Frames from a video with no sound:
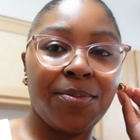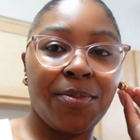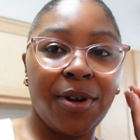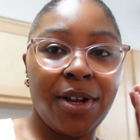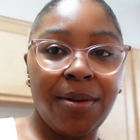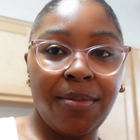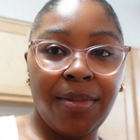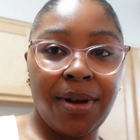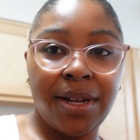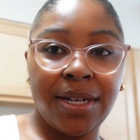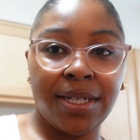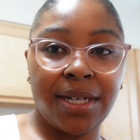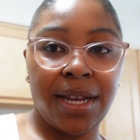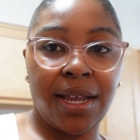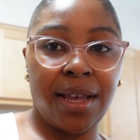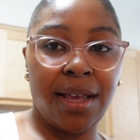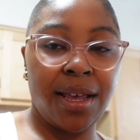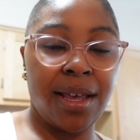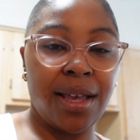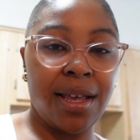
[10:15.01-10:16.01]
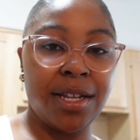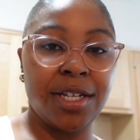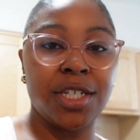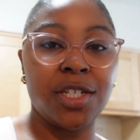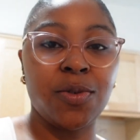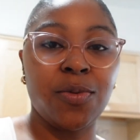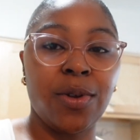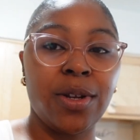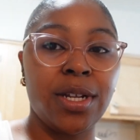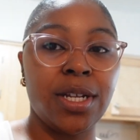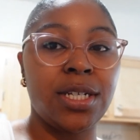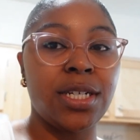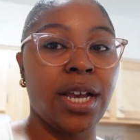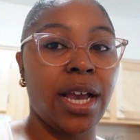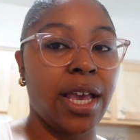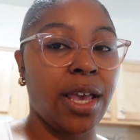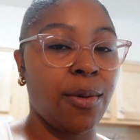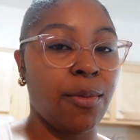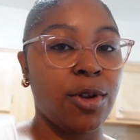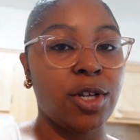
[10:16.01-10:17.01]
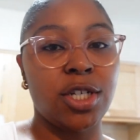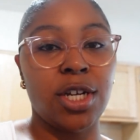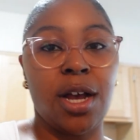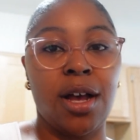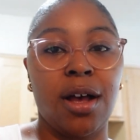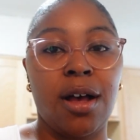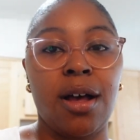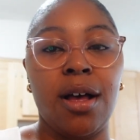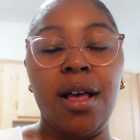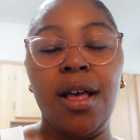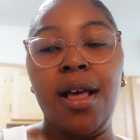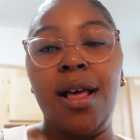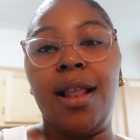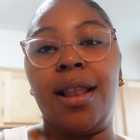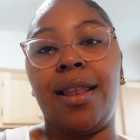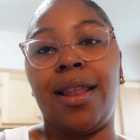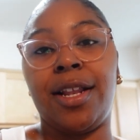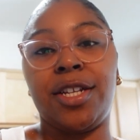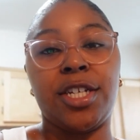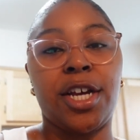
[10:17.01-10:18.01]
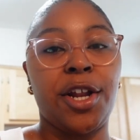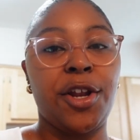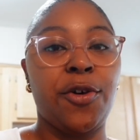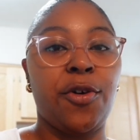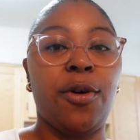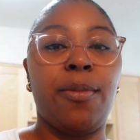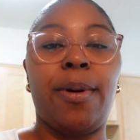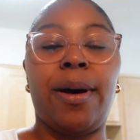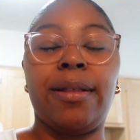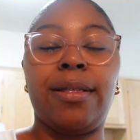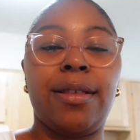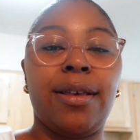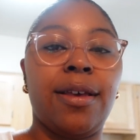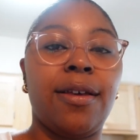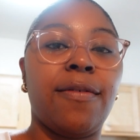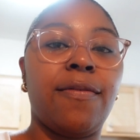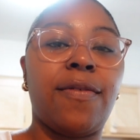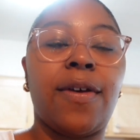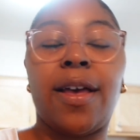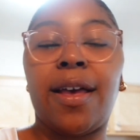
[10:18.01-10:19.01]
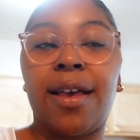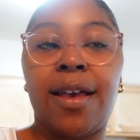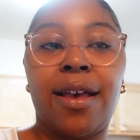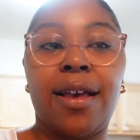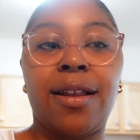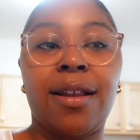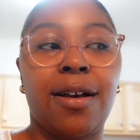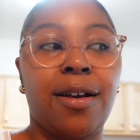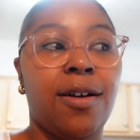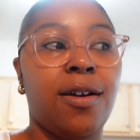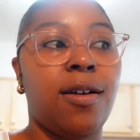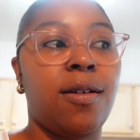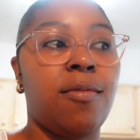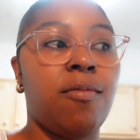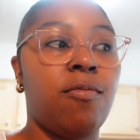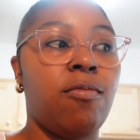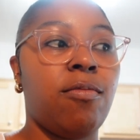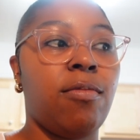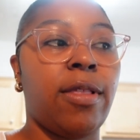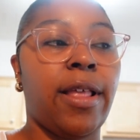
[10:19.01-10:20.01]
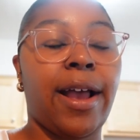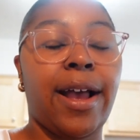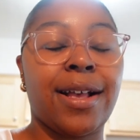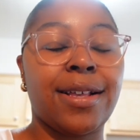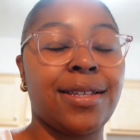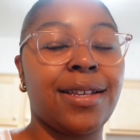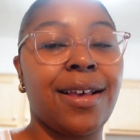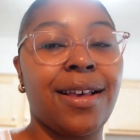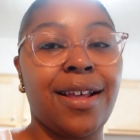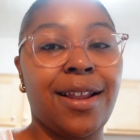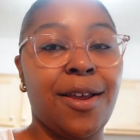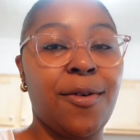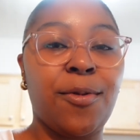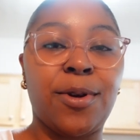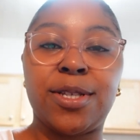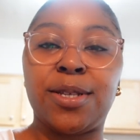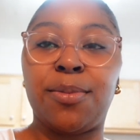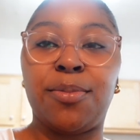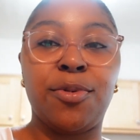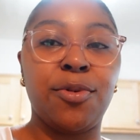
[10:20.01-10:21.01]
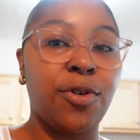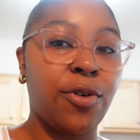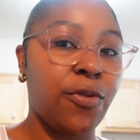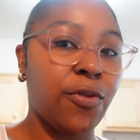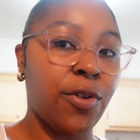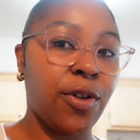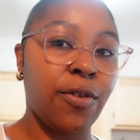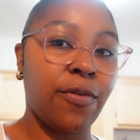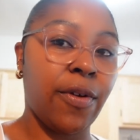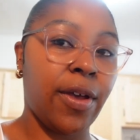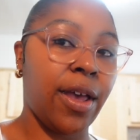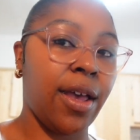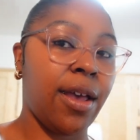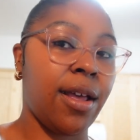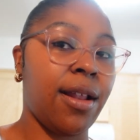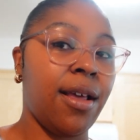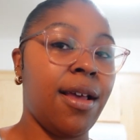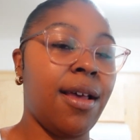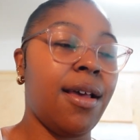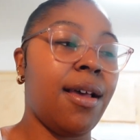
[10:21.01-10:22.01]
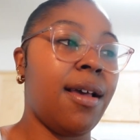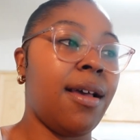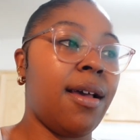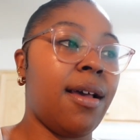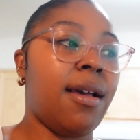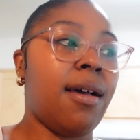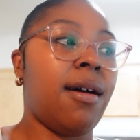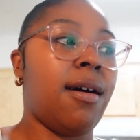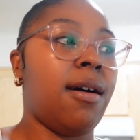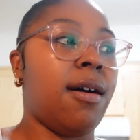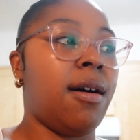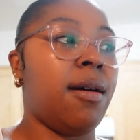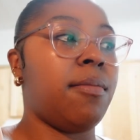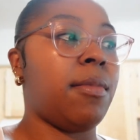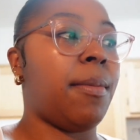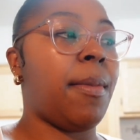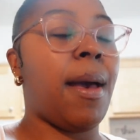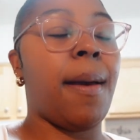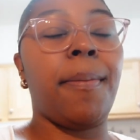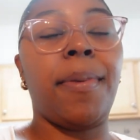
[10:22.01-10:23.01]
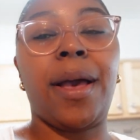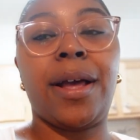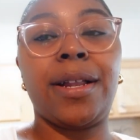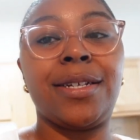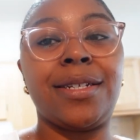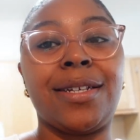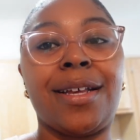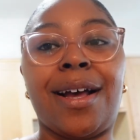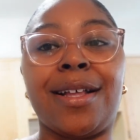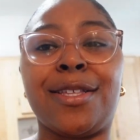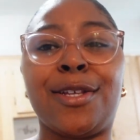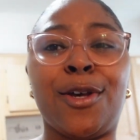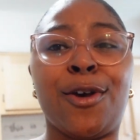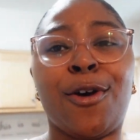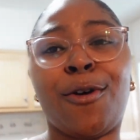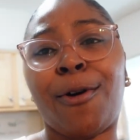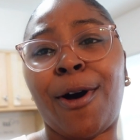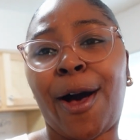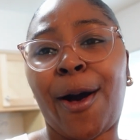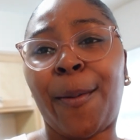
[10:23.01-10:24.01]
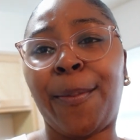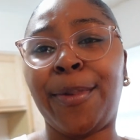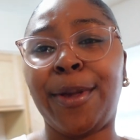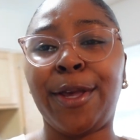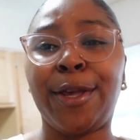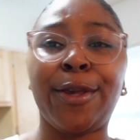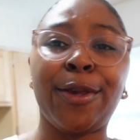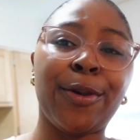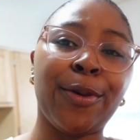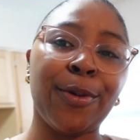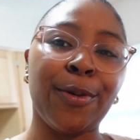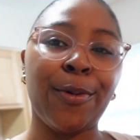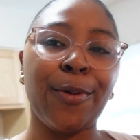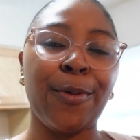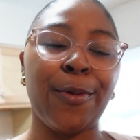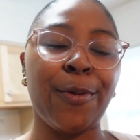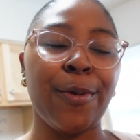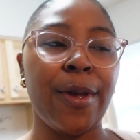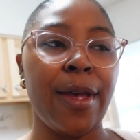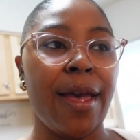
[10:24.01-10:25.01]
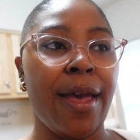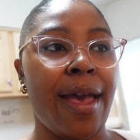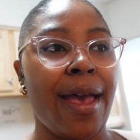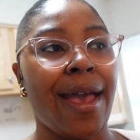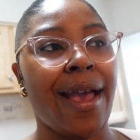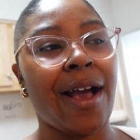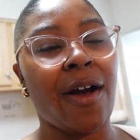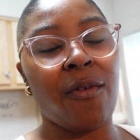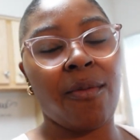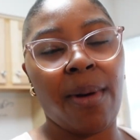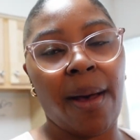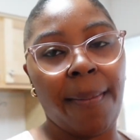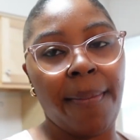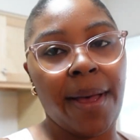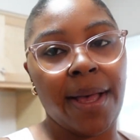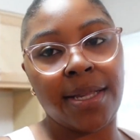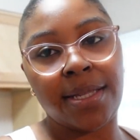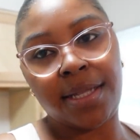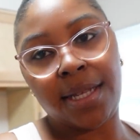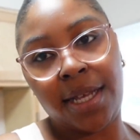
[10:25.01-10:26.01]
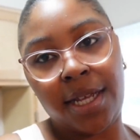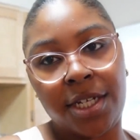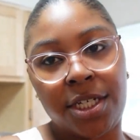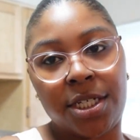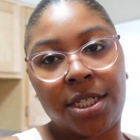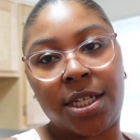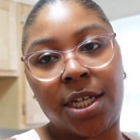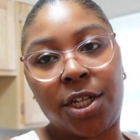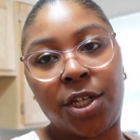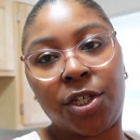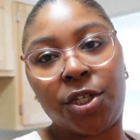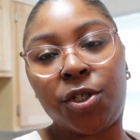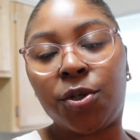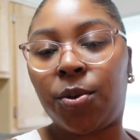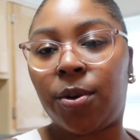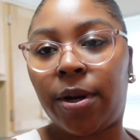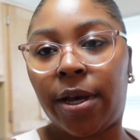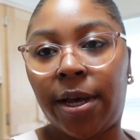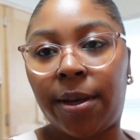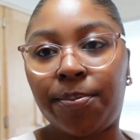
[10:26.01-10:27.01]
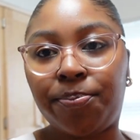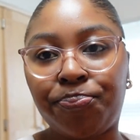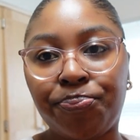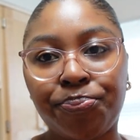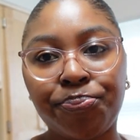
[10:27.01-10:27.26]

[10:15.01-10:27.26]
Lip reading: pretty much it. Just wanted to check in with y'all, let y'all know about the event. Like I said, it was a beautiful event. I'm happy I just got to go out, be cute, hang out with my bestie, and just enjoy.